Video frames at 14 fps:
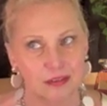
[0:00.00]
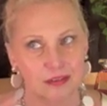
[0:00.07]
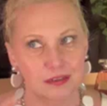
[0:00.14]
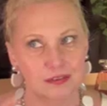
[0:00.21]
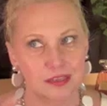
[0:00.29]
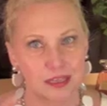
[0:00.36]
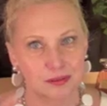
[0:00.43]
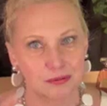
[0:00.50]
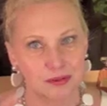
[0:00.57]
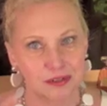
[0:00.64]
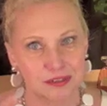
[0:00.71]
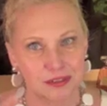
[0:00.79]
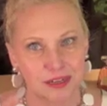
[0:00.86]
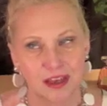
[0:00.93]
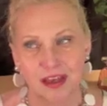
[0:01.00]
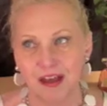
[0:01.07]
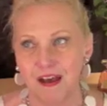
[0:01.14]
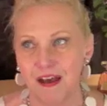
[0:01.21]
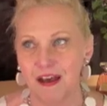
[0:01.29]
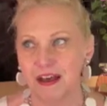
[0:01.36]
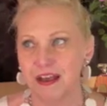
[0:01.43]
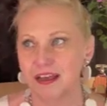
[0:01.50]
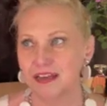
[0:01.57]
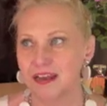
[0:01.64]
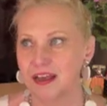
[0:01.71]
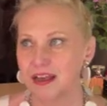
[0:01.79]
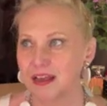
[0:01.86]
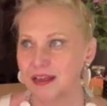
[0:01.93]
is that the word? On
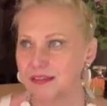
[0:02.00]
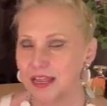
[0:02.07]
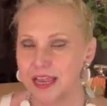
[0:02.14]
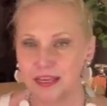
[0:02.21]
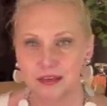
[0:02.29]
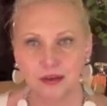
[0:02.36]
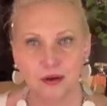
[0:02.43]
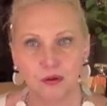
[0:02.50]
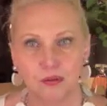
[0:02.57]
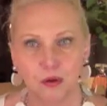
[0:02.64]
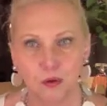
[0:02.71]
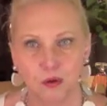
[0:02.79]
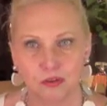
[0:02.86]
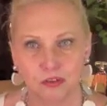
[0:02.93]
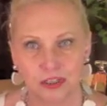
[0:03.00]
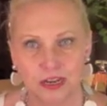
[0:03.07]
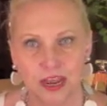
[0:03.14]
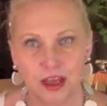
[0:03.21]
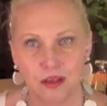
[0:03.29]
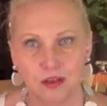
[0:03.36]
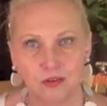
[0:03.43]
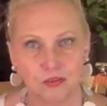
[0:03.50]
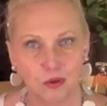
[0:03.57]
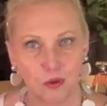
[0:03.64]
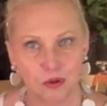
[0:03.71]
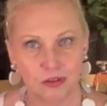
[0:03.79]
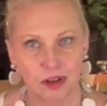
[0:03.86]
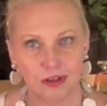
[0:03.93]
like, you know, the old Chanel's, the
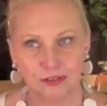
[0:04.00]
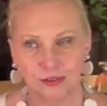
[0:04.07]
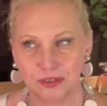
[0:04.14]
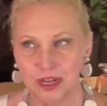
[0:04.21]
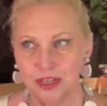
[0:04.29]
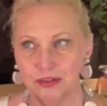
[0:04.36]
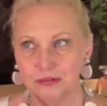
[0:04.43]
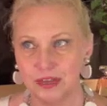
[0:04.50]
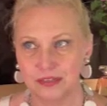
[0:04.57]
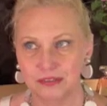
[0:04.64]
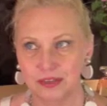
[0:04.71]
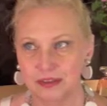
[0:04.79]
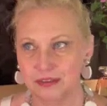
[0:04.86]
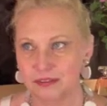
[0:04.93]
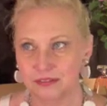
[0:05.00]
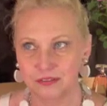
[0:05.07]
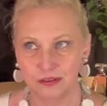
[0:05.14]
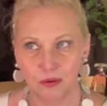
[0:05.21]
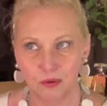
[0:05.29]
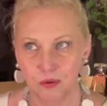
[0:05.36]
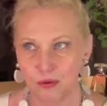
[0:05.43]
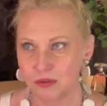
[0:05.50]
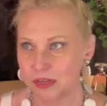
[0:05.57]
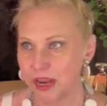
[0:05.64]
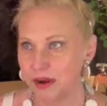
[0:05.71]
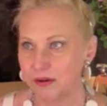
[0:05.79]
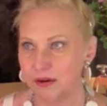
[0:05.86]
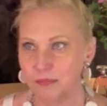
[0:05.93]
old Oscar de la Rentas, the old
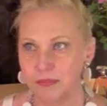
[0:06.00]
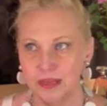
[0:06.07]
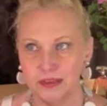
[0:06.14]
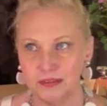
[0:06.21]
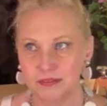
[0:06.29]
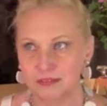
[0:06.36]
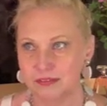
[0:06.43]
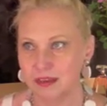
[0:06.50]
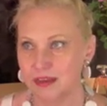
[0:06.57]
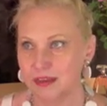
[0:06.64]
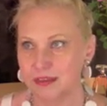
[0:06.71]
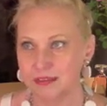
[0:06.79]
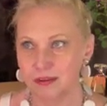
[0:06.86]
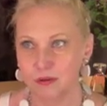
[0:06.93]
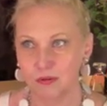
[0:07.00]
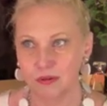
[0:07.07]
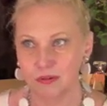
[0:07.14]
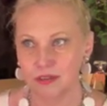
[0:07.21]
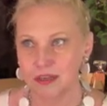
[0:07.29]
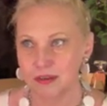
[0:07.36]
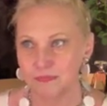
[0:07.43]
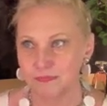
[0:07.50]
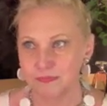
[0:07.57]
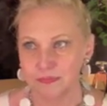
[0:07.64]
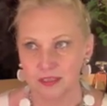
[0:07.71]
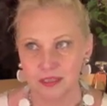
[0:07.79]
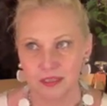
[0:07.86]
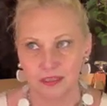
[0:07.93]
Aramis, the old
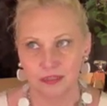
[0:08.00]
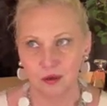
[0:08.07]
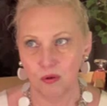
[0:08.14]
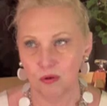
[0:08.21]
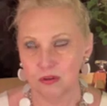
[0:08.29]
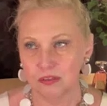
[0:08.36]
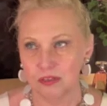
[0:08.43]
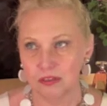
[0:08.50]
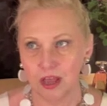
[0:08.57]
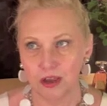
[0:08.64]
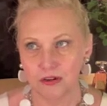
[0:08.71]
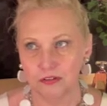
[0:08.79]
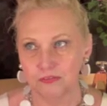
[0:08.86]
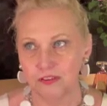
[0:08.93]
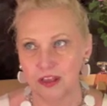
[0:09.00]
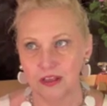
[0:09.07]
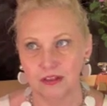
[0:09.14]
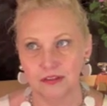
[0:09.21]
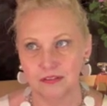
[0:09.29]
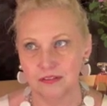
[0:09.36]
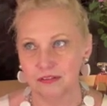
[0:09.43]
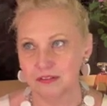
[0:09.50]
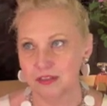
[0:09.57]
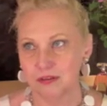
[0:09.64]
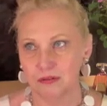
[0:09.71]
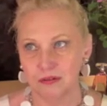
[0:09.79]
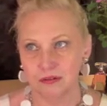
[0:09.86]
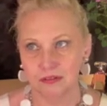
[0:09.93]
Lagerfelds, the
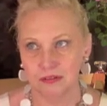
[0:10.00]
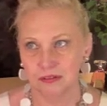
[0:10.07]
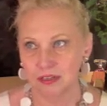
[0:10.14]
old,